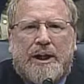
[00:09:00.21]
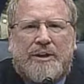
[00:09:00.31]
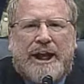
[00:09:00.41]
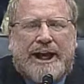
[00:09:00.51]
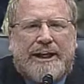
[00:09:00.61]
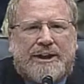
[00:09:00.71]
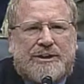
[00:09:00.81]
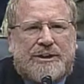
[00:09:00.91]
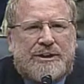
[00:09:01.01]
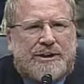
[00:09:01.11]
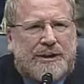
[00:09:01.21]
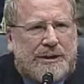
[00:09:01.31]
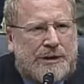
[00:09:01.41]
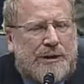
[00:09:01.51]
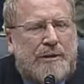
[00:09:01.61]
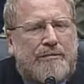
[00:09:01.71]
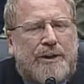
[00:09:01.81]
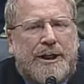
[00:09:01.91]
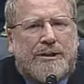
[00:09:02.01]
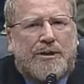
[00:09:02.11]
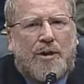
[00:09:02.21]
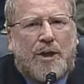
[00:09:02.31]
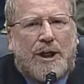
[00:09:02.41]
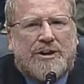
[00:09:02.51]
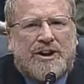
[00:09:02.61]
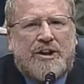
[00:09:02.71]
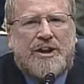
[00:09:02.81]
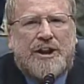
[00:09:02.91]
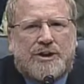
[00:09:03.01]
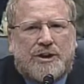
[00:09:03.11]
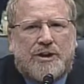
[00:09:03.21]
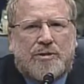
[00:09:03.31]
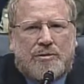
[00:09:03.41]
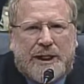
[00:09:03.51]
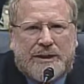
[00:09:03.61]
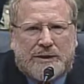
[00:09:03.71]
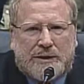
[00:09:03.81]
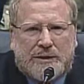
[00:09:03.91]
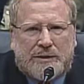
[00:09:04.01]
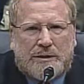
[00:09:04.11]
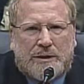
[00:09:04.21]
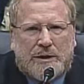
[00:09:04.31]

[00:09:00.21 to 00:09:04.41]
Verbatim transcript: That is the system that has caused this crisis.